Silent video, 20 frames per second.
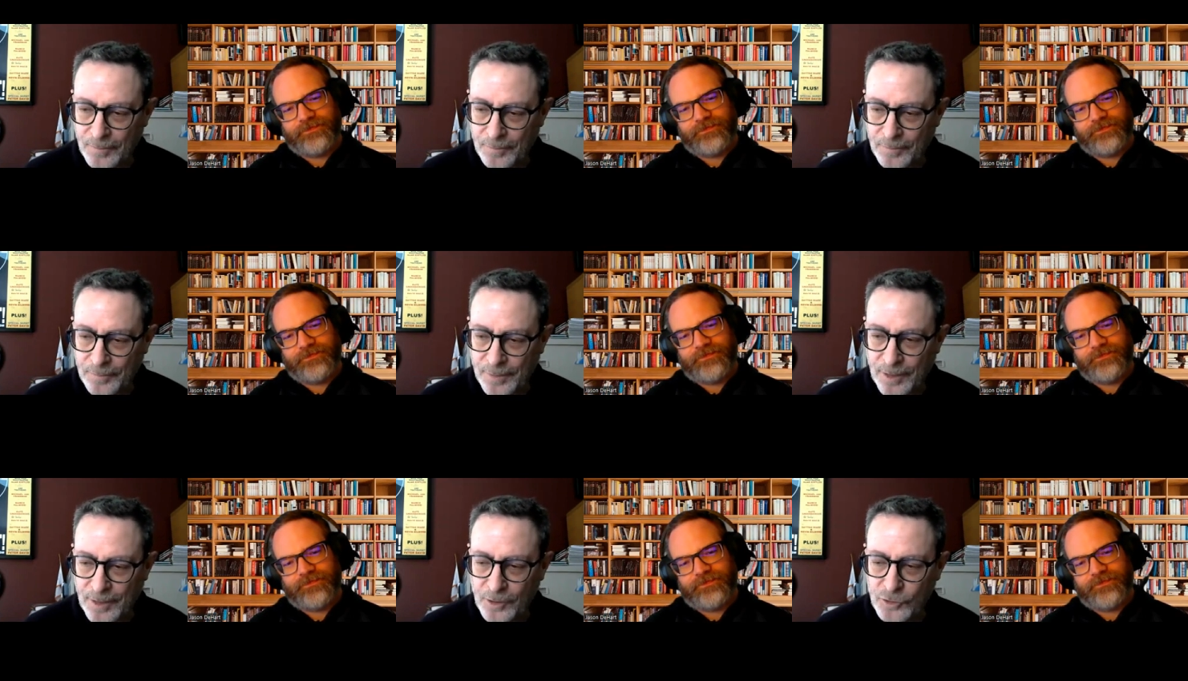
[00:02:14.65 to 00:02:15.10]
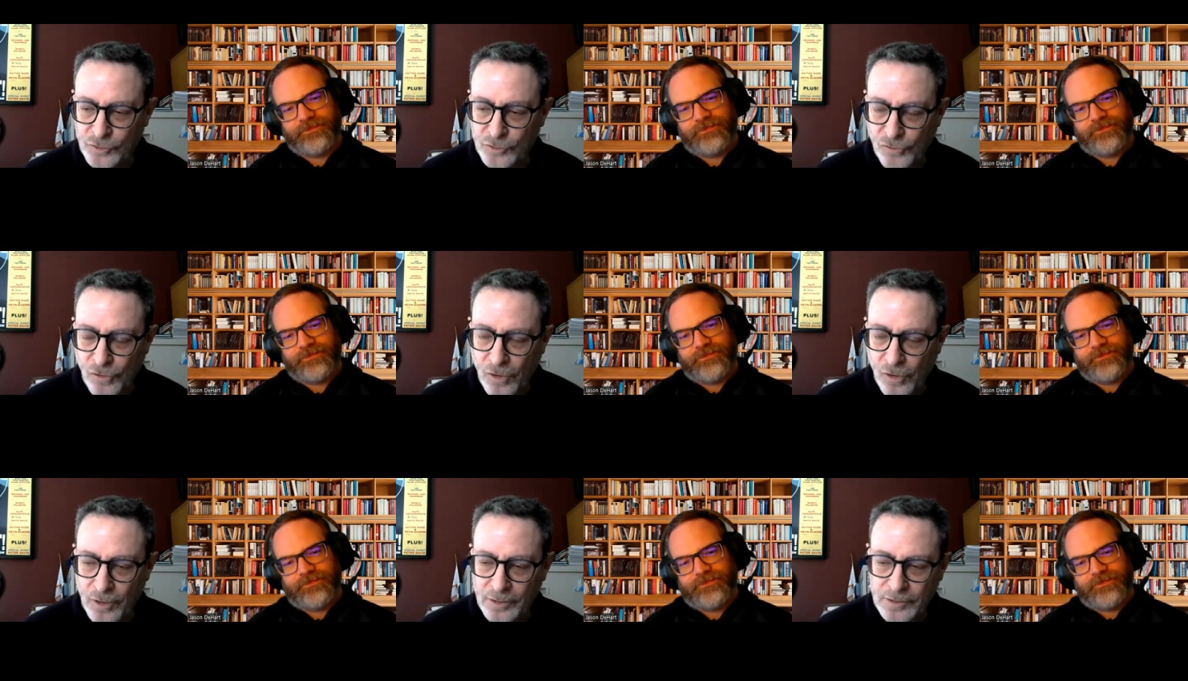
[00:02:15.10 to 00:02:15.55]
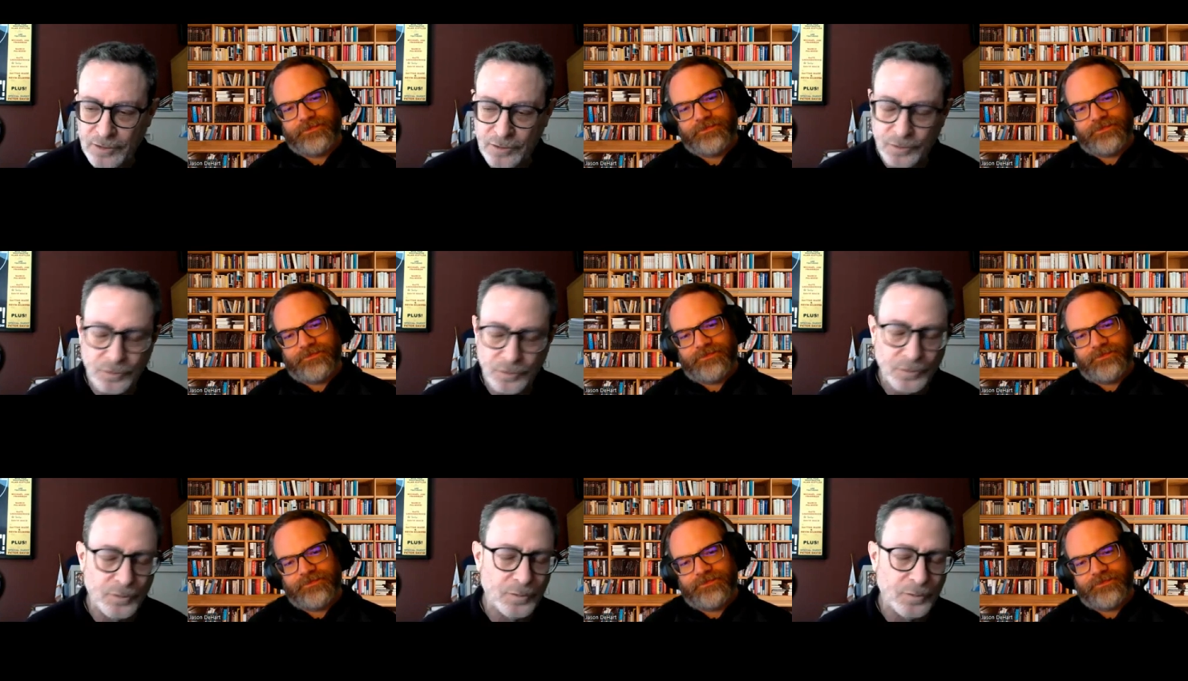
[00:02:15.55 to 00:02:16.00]
Speaker 1: being drawn
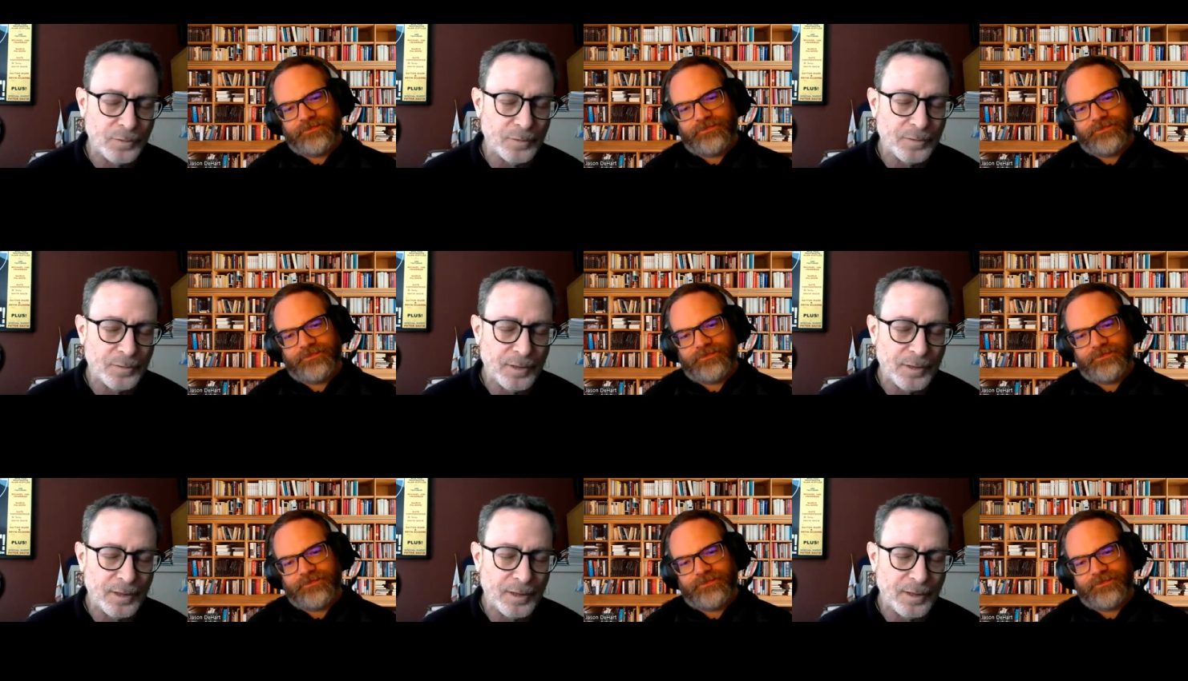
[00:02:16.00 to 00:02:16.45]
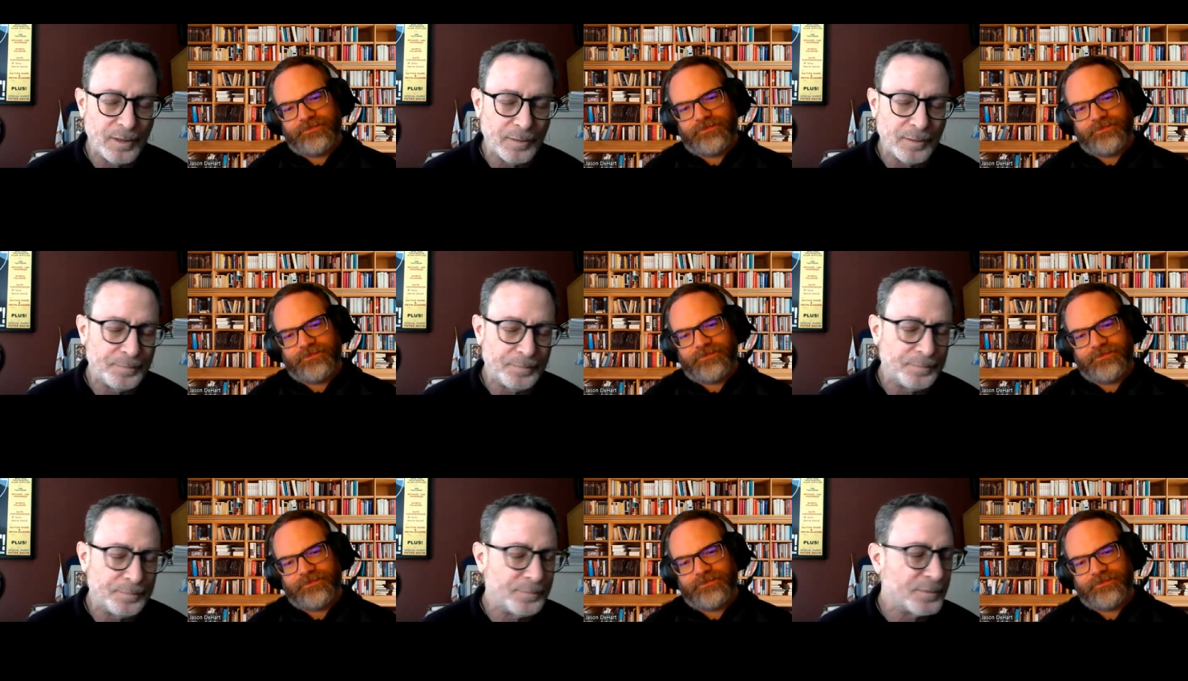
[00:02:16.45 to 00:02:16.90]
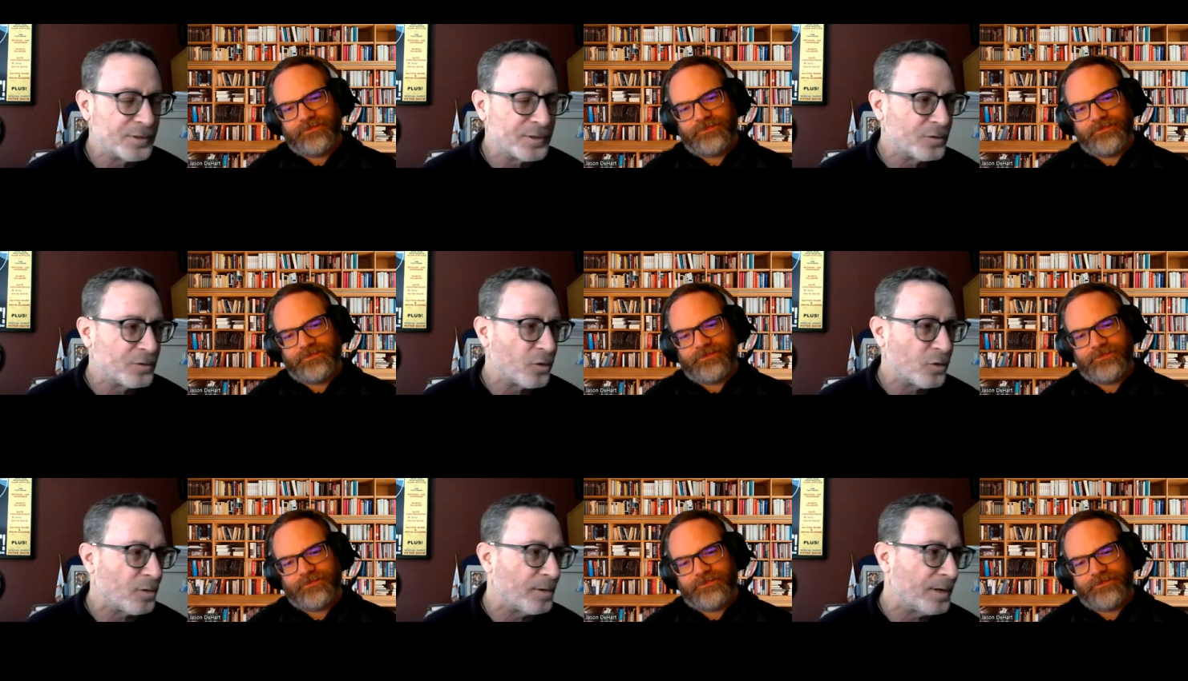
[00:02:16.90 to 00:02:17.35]
to the
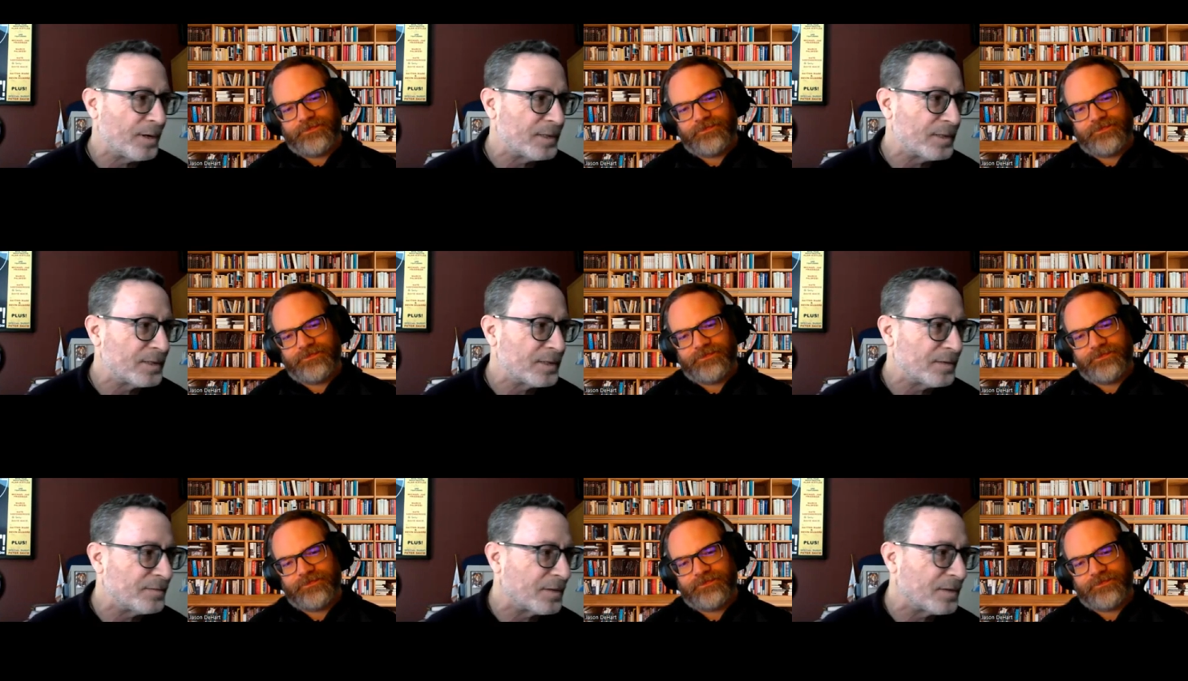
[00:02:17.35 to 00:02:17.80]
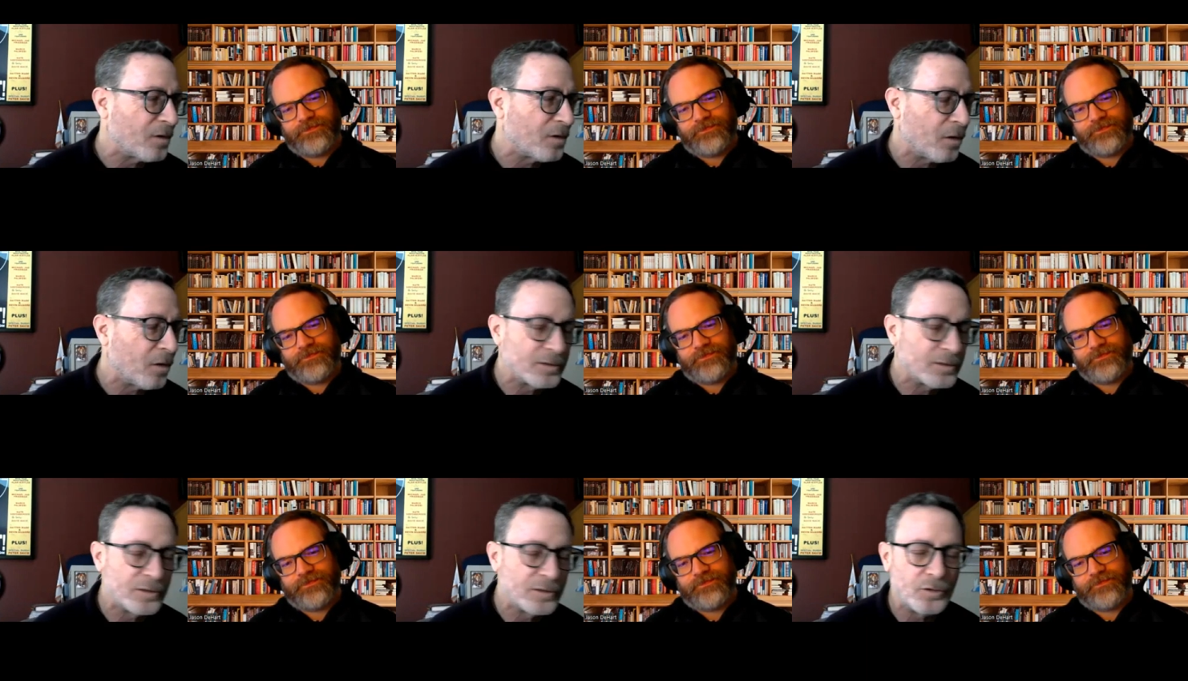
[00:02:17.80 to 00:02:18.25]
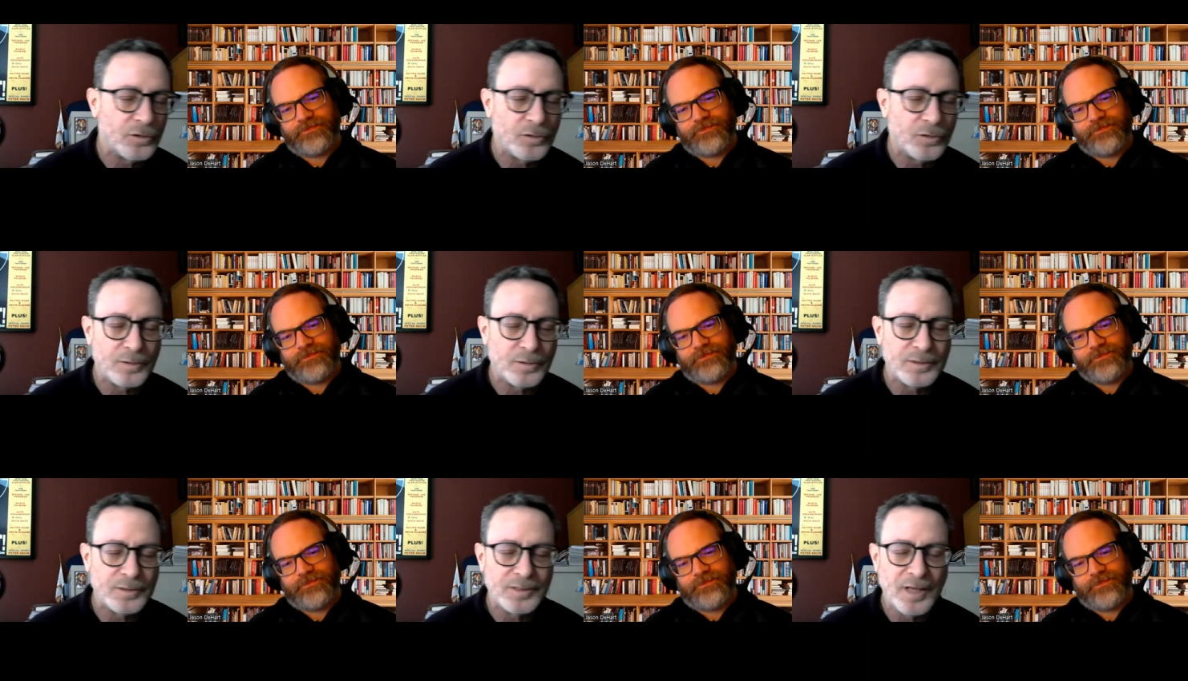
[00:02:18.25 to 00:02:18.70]
stories of the
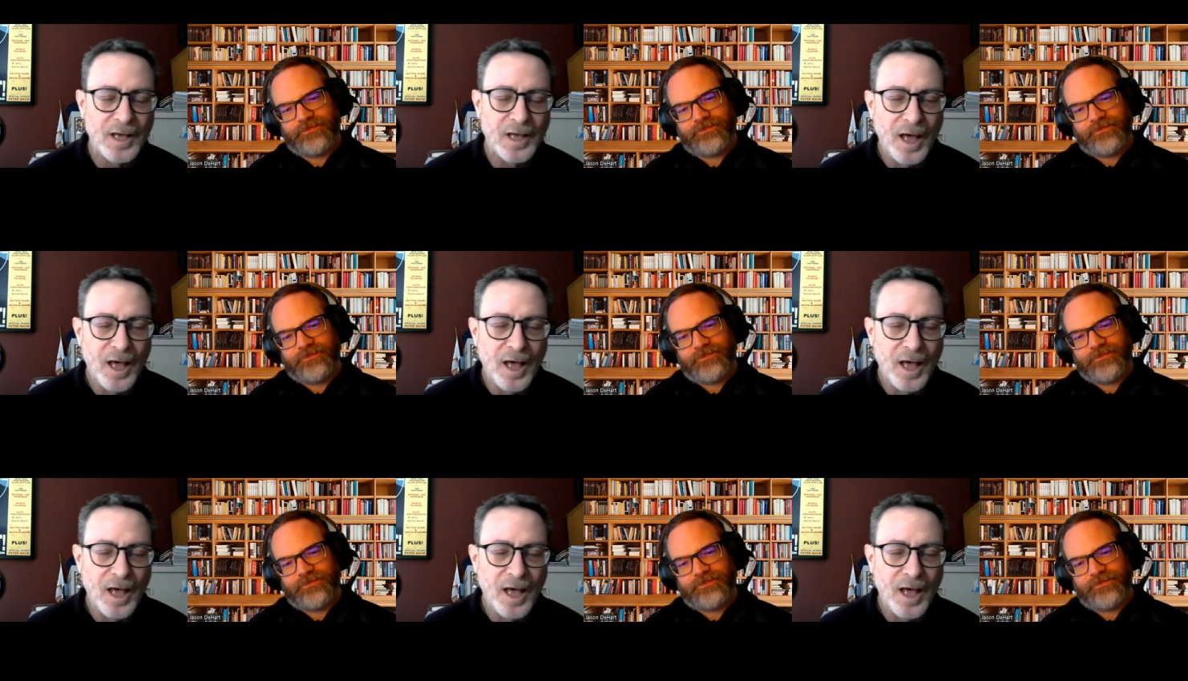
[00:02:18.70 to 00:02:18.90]
cartoons.